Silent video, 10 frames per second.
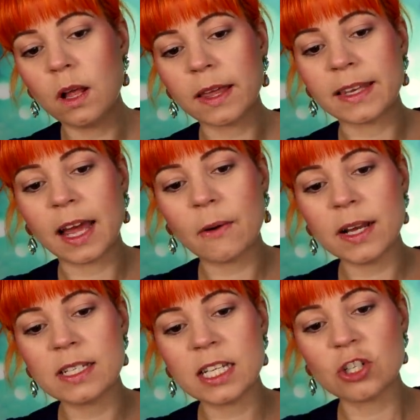Like now
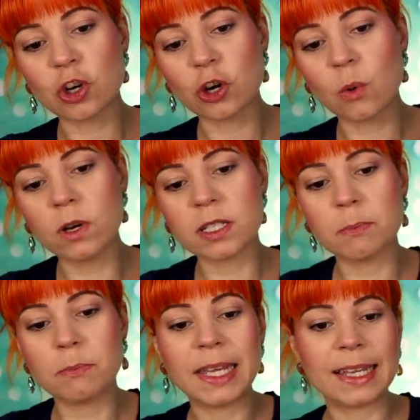I see turquoise
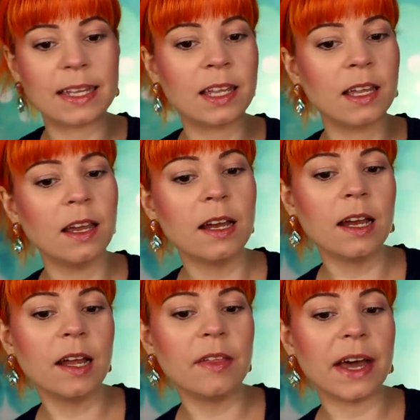and pink.
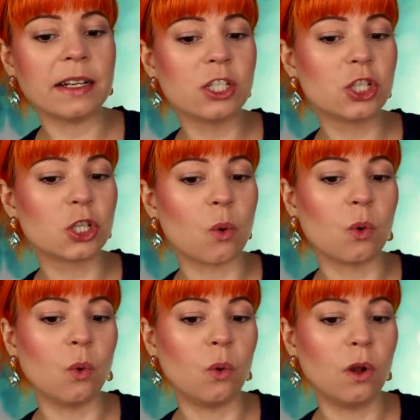That is so
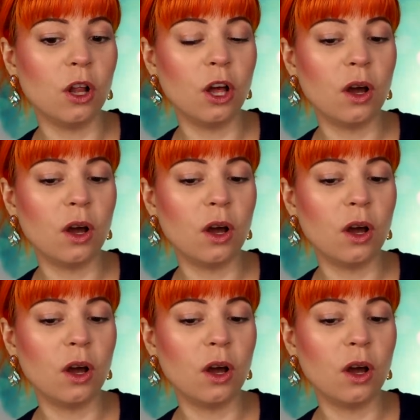cool.